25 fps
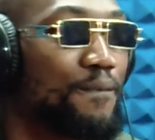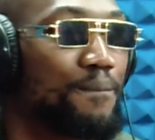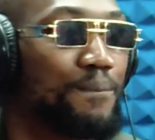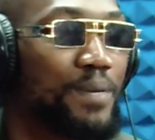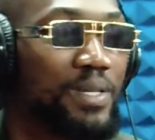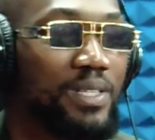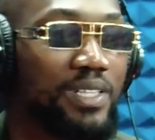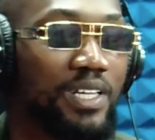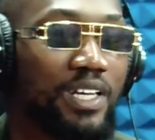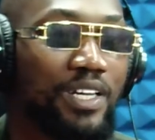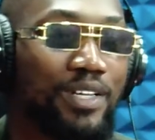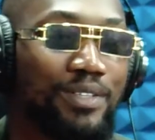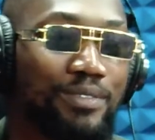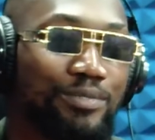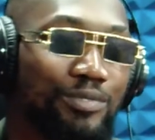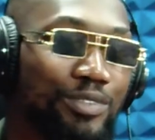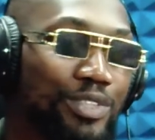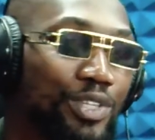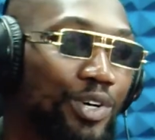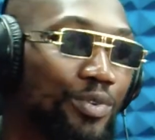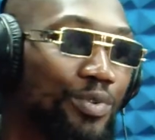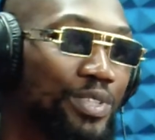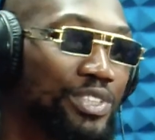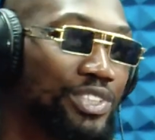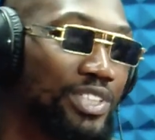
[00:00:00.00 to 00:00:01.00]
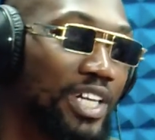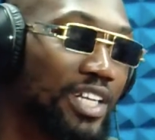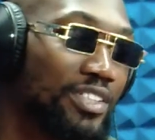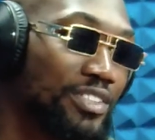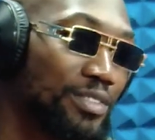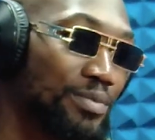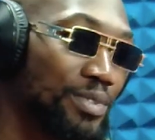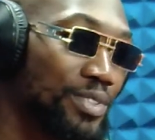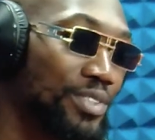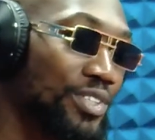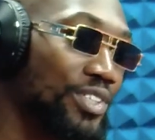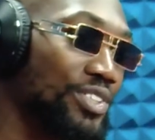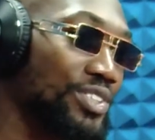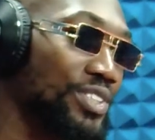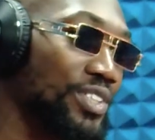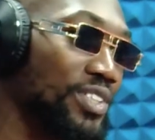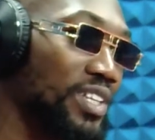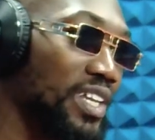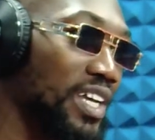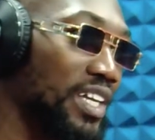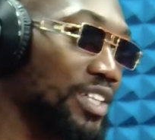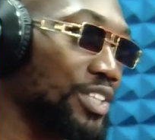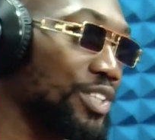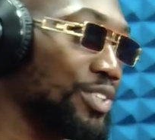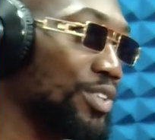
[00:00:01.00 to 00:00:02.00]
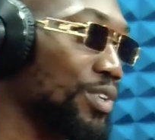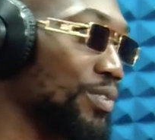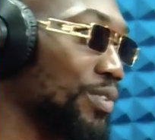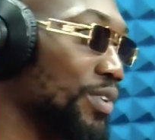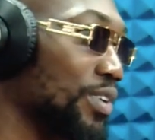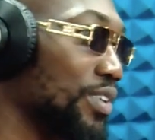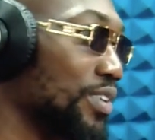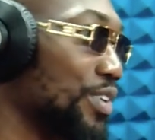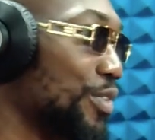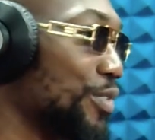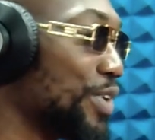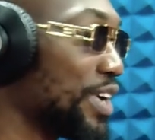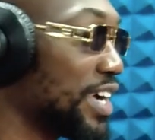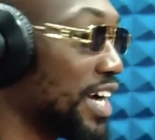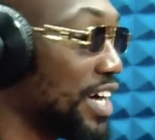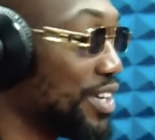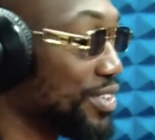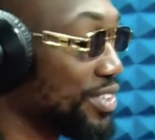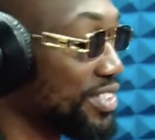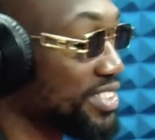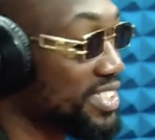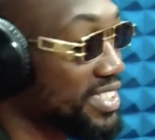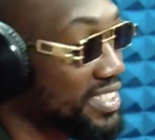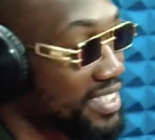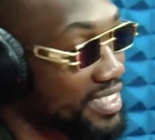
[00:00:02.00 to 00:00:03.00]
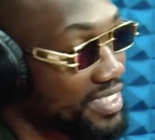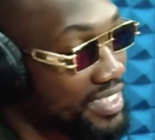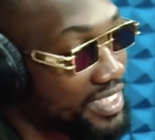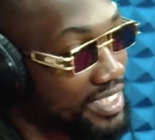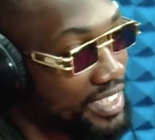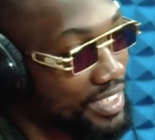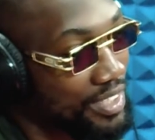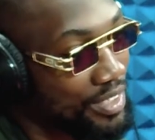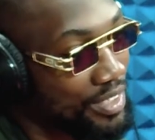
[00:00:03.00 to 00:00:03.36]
But then, you know, we tried to be cautious, like, you know what, we can't rush this thing.